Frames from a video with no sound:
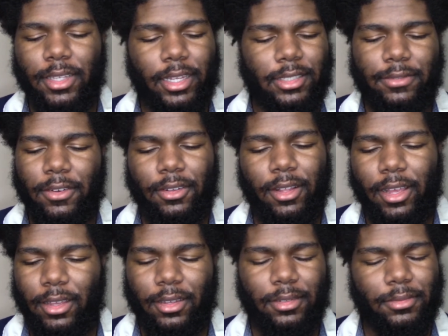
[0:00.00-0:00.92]
I just felt
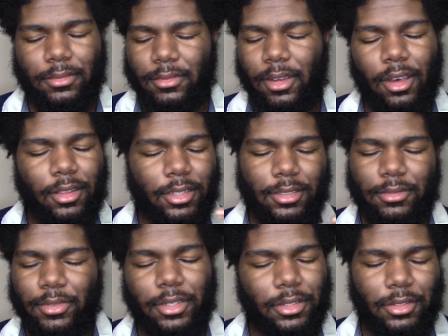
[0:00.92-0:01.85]
like all this
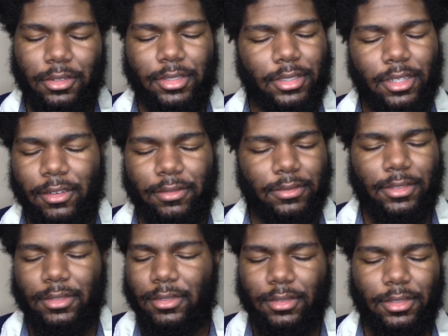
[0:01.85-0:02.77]
ridicule and stuff
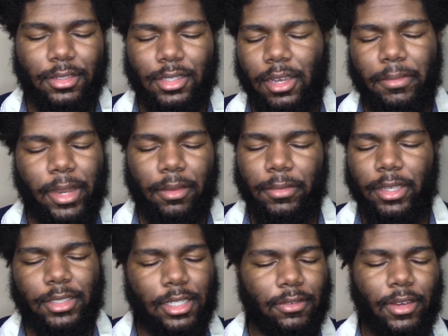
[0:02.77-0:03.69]
is coming at me
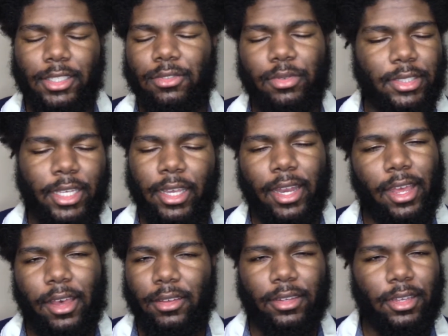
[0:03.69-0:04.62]
and stuff. I just want to take it
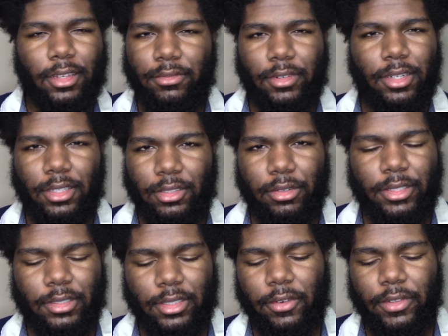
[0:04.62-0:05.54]
down and get rid of the
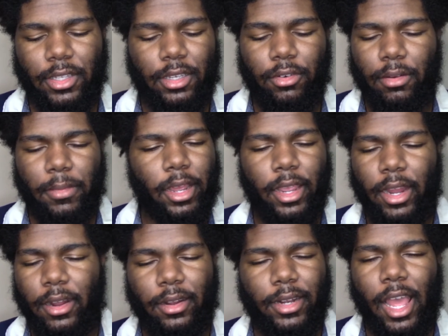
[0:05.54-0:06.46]
twists and everything, wear my
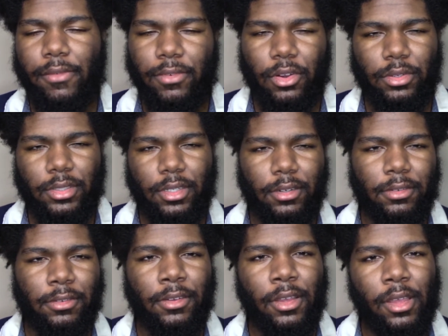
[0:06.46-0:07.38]
hair and afro and
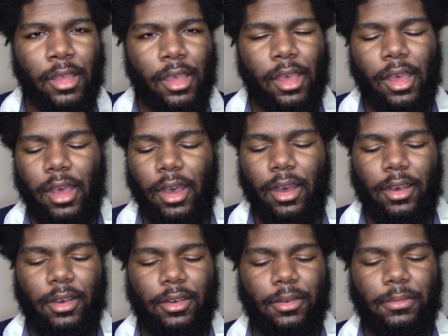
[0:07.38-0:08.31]
stuff.
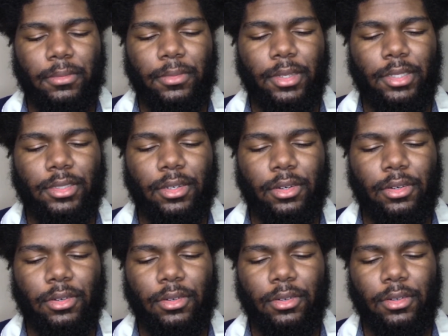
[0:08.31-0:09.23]

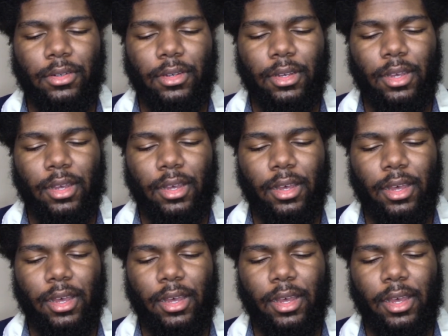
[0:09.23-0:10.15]
So
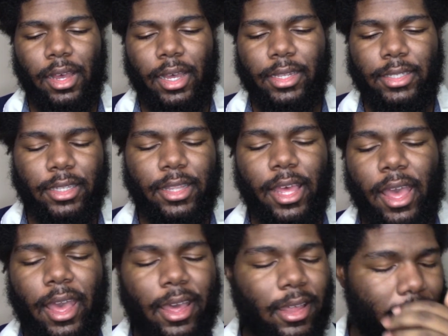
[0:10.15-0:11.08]
I did
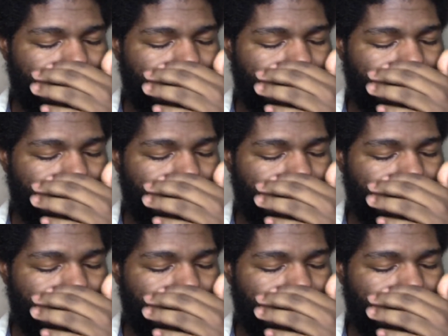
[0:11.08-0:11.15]
that.